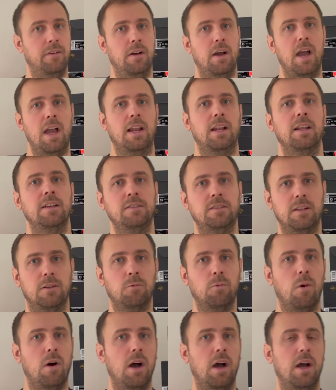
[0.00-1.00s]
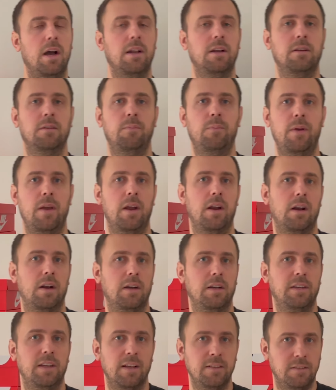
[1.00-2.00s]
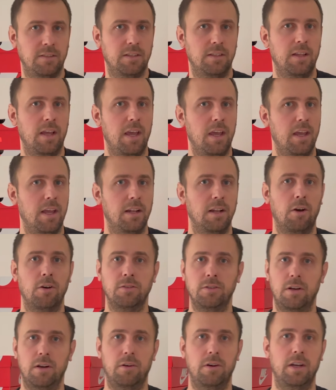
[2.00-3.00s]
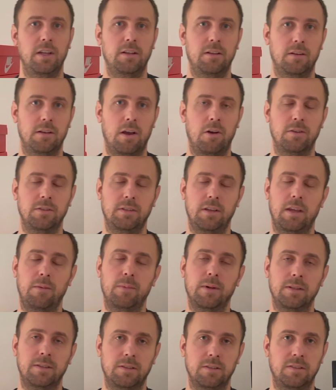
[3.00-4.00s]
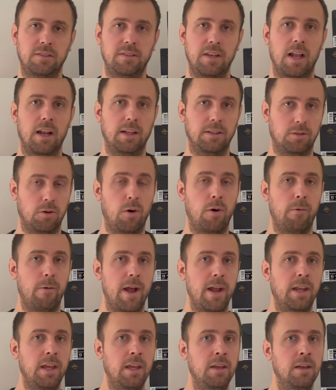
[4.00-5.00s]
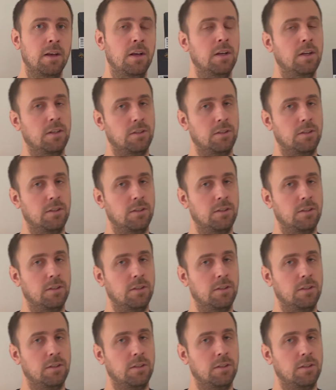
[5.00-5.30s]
I listed one pair yesterday and I was able to sell it already.